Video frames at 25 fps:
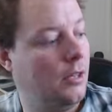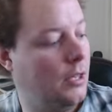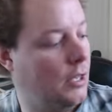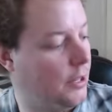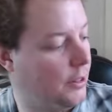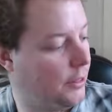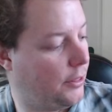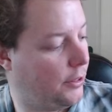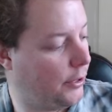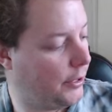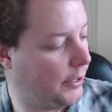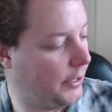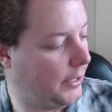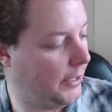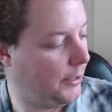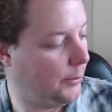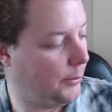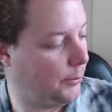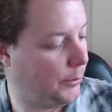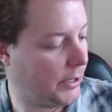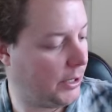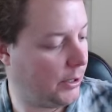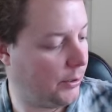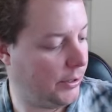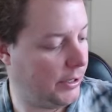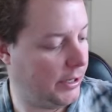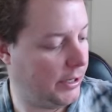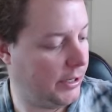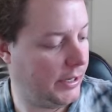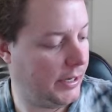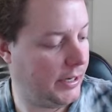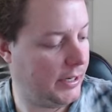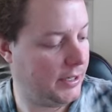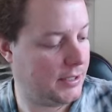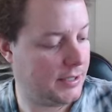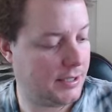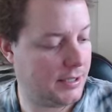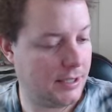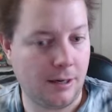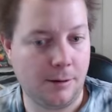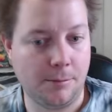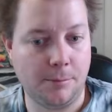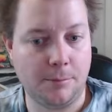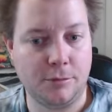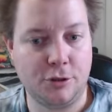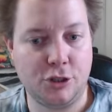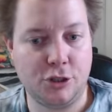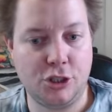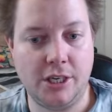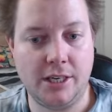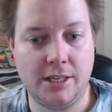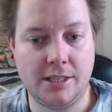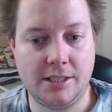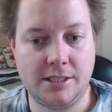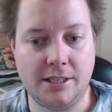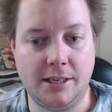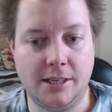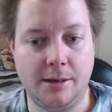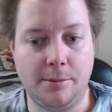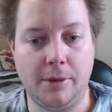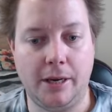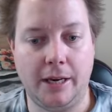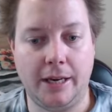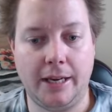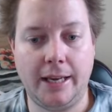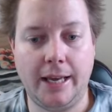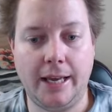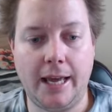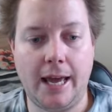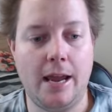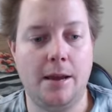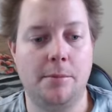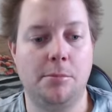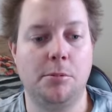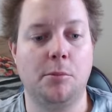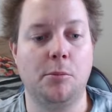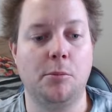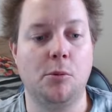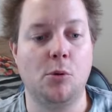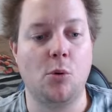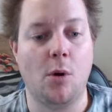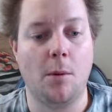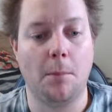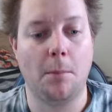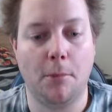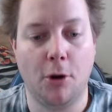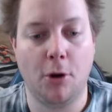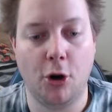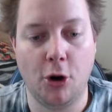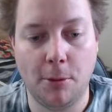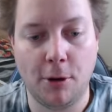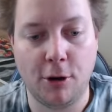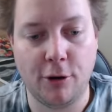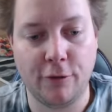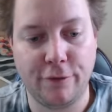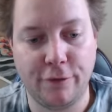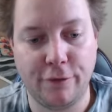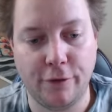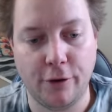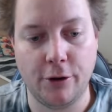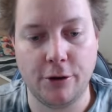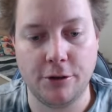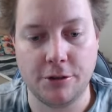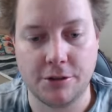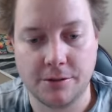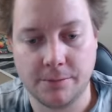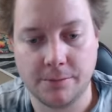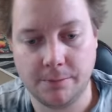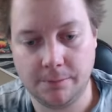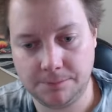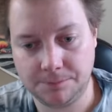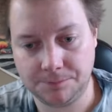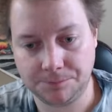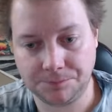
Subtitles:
Thirdly, we're going to need some GSM-capable mobile phones.